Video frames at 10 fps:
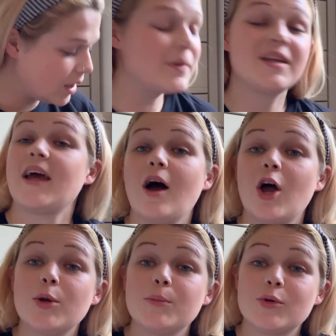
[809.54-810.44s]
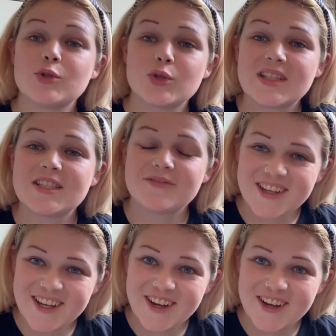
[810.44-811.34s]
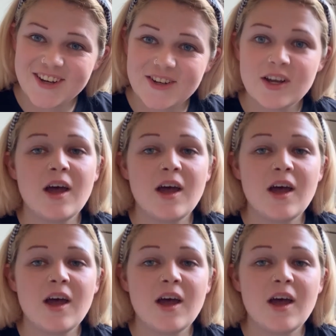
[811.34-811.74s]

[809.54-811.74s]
But yeah, I hope you enjoyed this video.